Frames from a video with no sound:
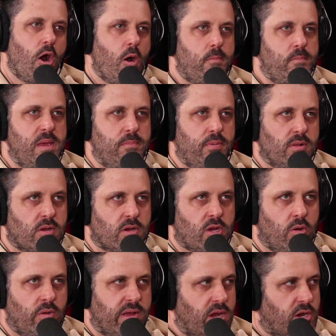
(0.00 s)
oh, people are
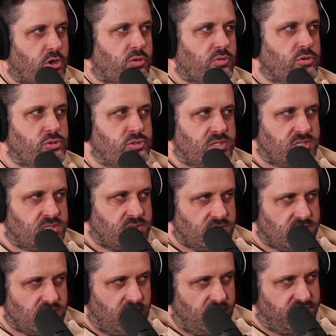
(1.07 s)
going on cruises
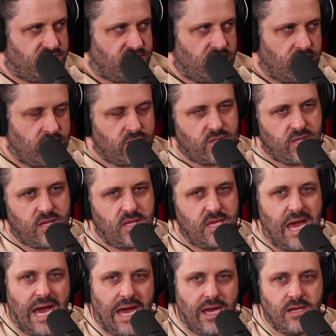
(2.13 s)
and stuff still. And you're like,
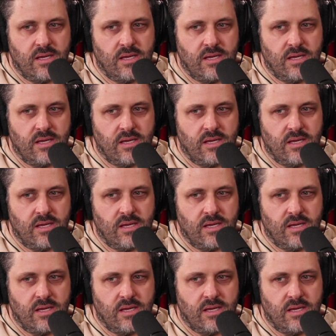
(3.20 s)
yeah.